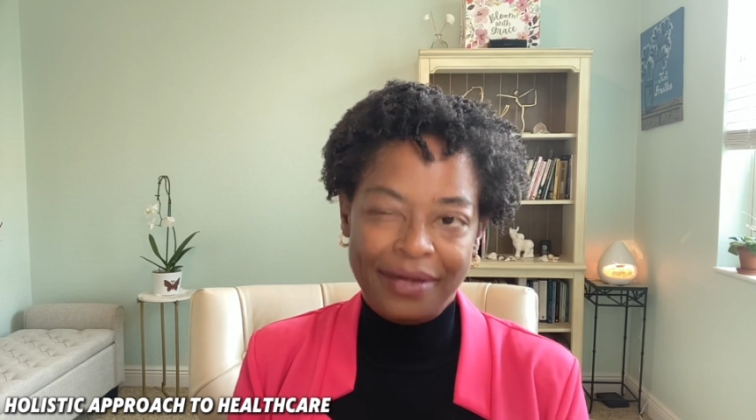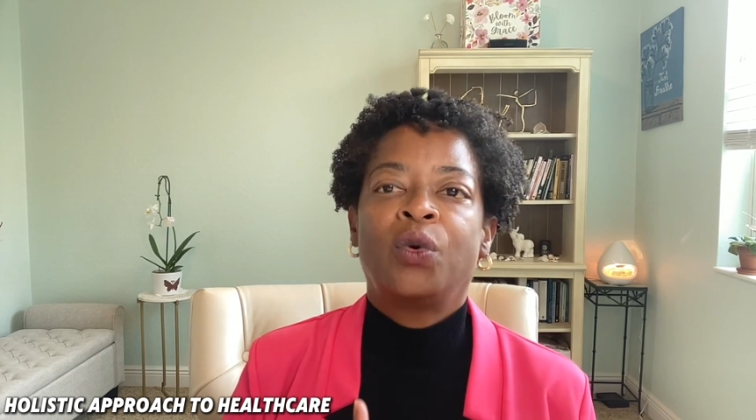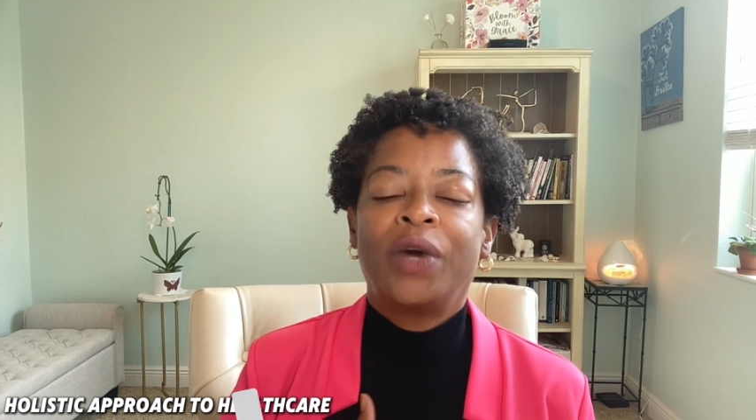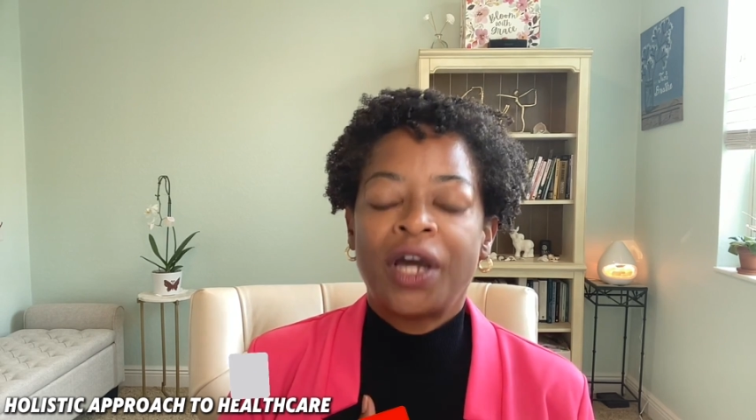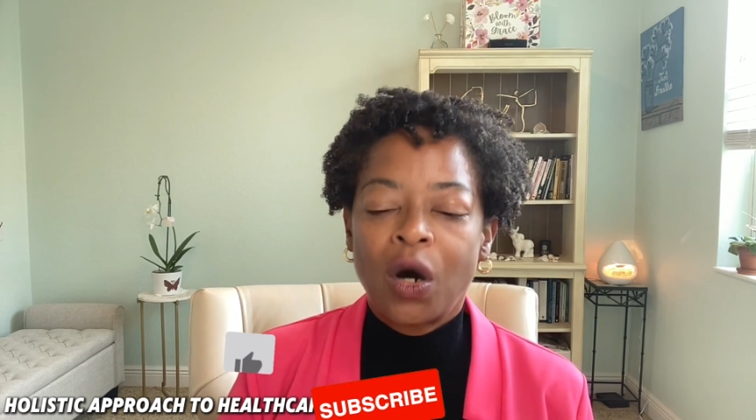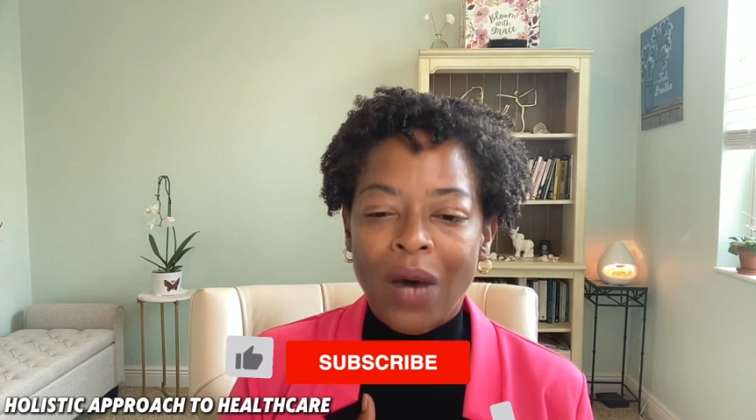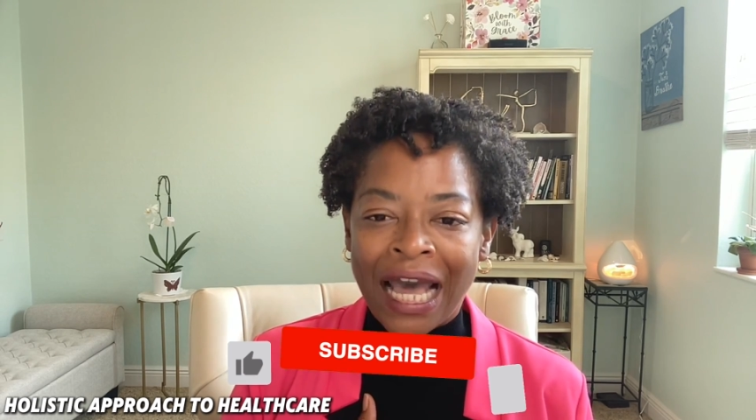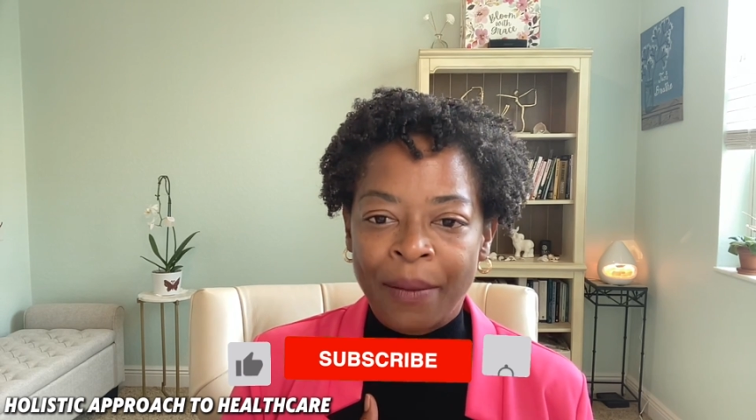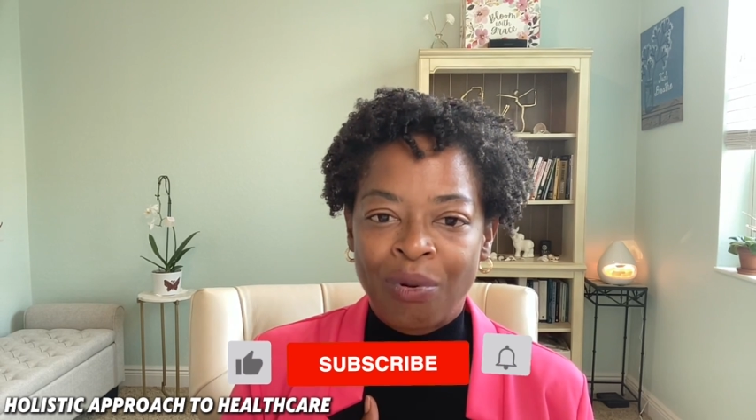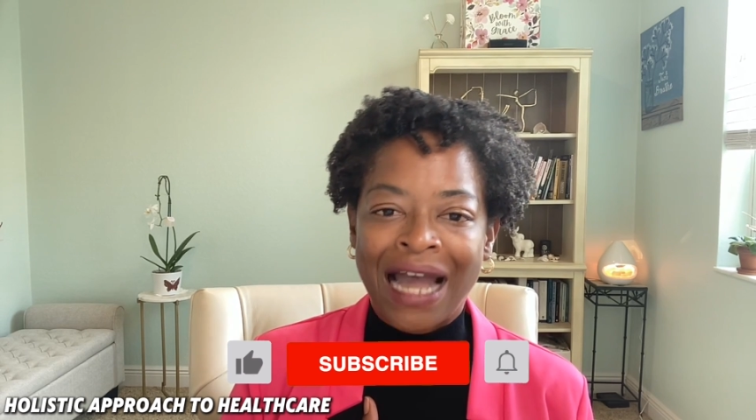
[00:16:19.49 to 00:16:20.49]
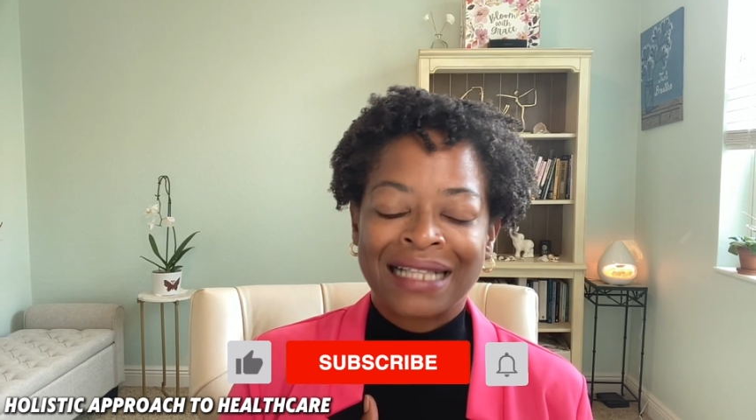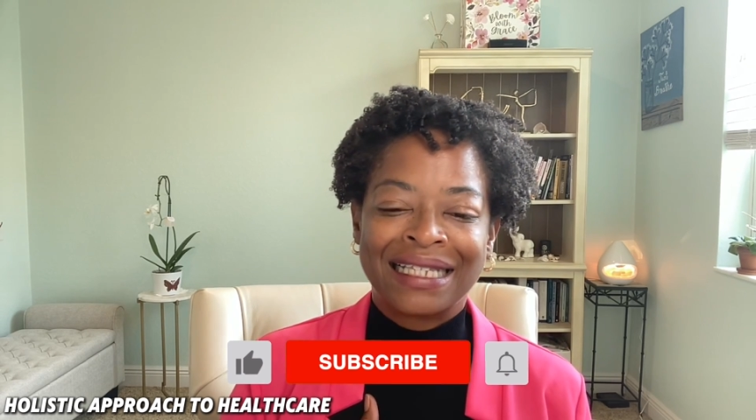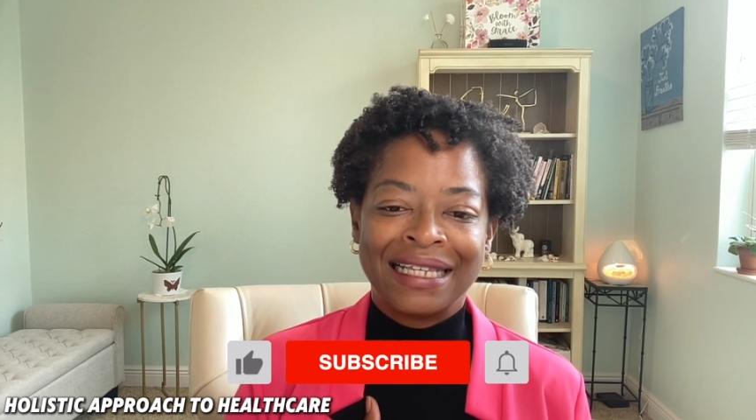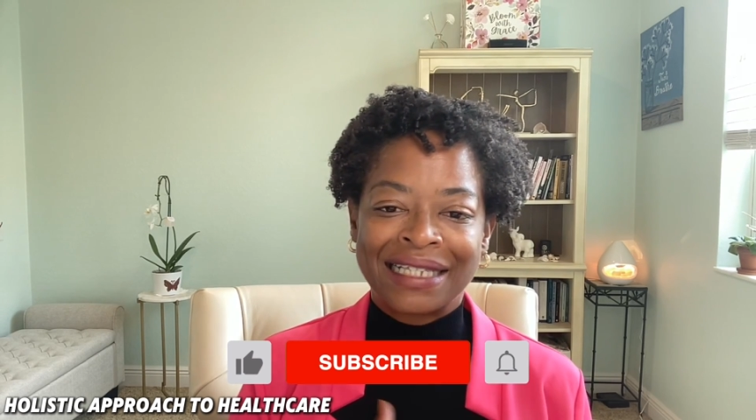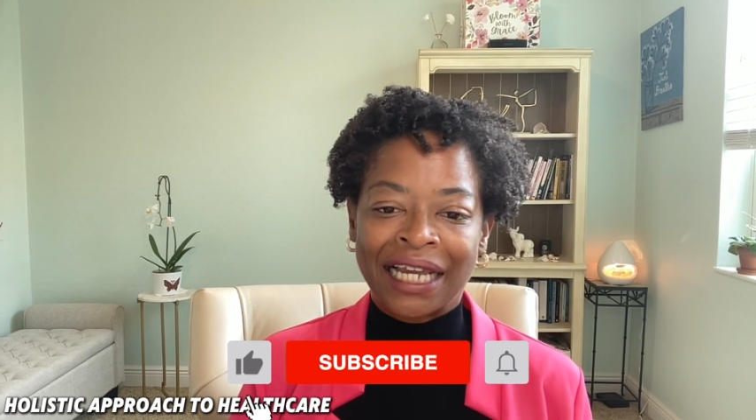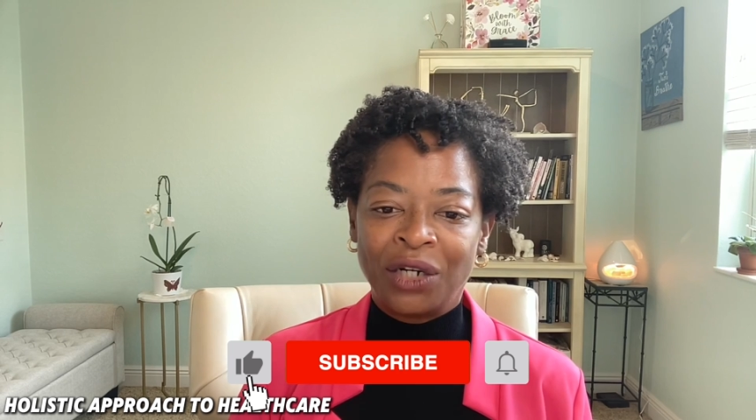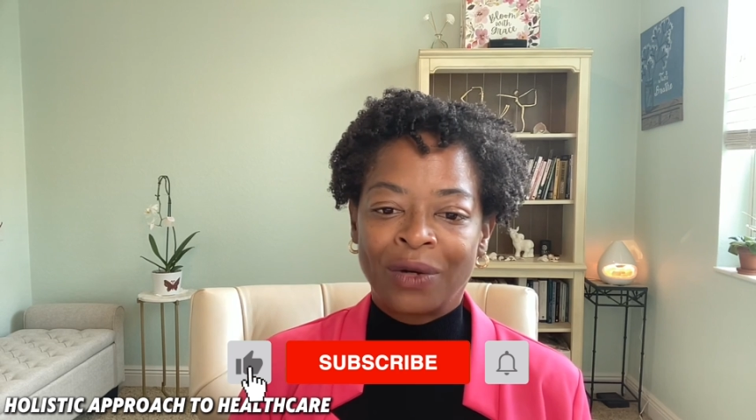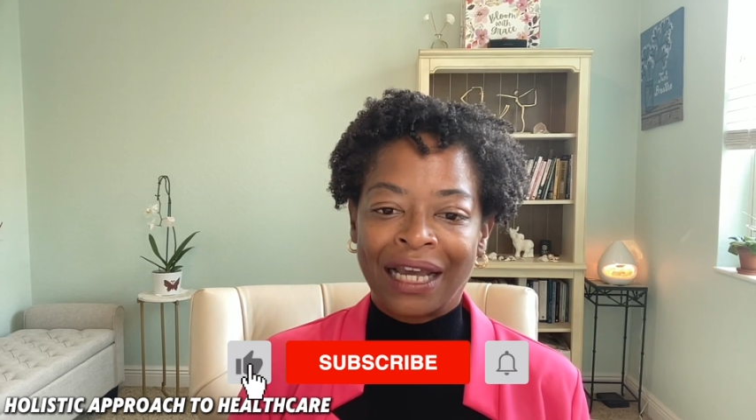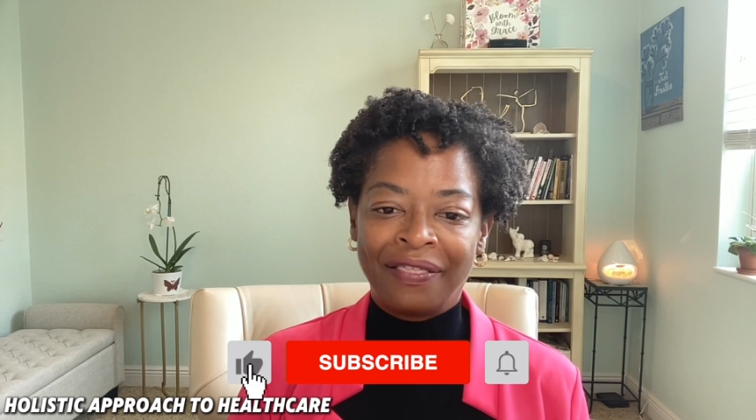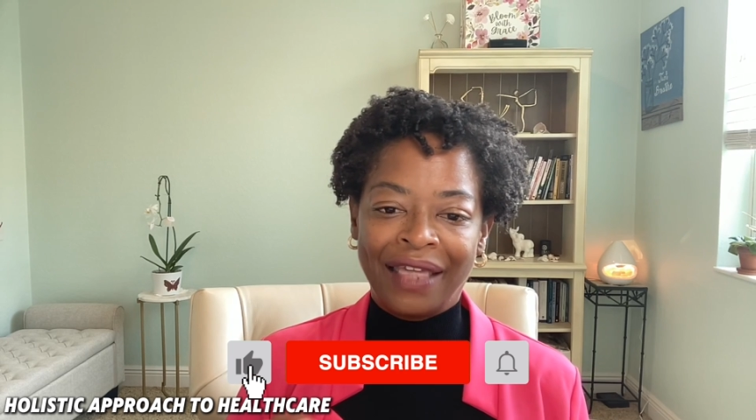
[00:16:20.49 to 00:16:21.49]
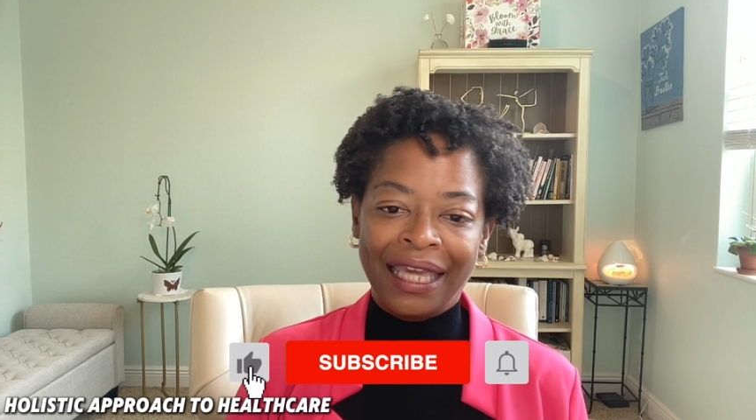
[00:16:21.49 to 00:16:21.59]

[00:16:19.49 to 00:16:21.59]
The way how I practice, I look at the